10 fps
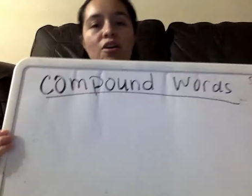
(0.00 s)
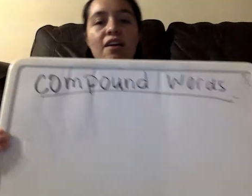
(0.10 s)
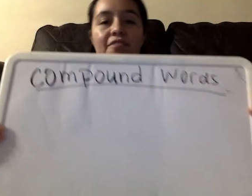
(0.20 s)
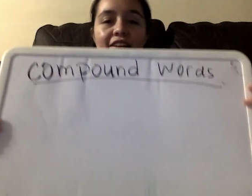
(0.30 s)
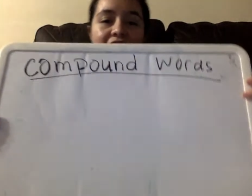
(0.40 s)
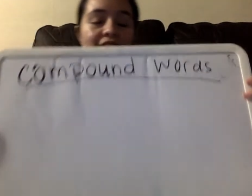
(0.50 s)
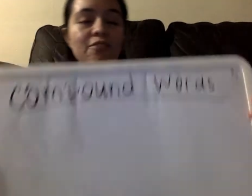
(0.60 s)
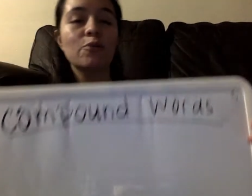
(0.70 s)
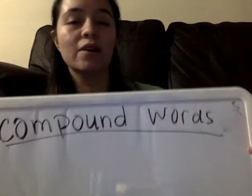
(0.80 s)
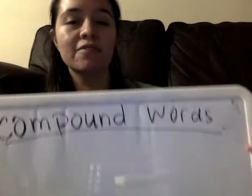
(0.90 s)
have any of
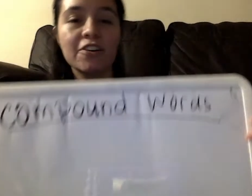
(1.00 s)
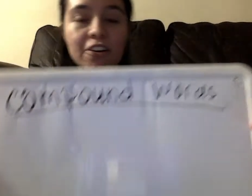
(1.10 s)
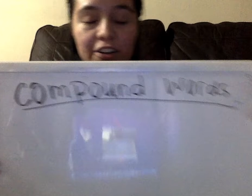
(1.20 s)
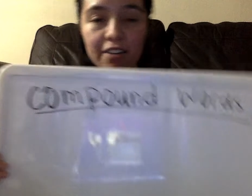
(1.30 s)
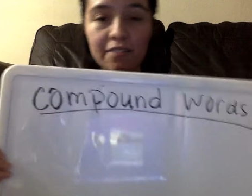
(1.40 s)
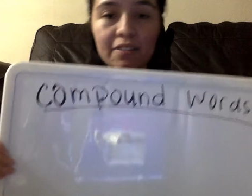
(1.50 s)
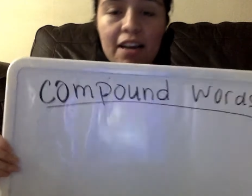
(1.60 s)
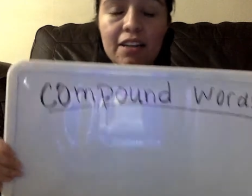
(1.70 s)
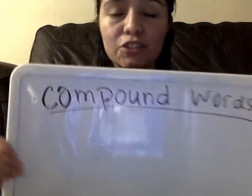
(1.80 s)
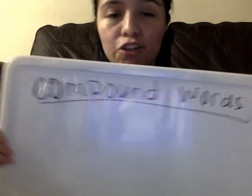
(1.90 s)
you ever heard of
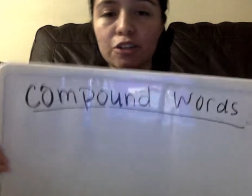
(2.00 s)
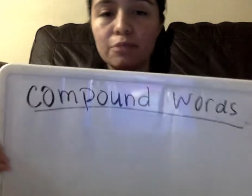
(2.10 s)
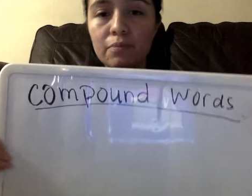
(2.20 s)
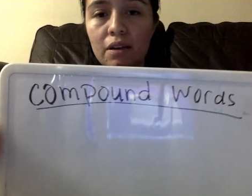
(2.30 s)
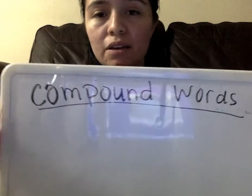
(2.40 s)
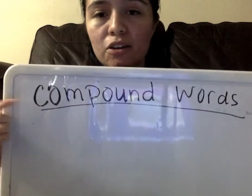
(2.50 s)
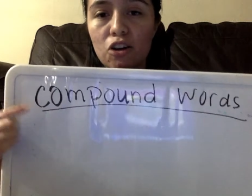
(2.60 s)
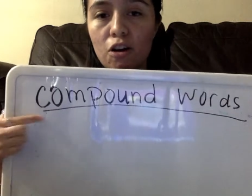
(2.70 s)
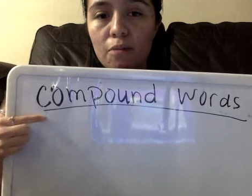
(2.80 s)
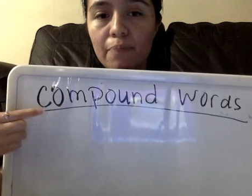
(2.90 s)
that term,
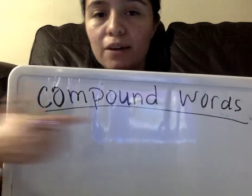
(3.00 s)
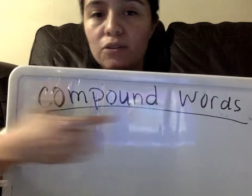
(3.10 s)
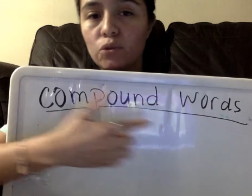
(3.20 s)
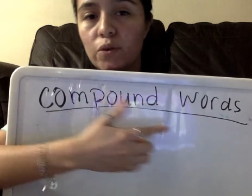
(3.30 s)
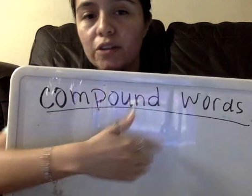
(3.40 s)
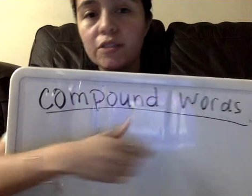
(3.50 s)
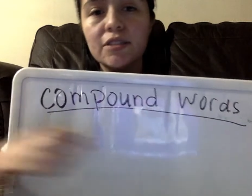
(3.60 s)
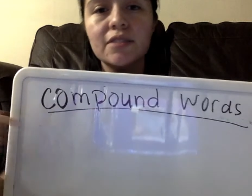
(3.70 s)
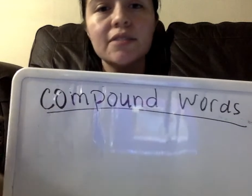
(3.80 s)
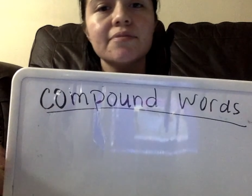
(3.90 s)
compound
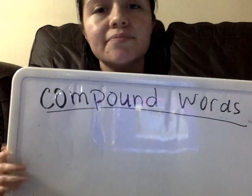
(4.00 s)
words?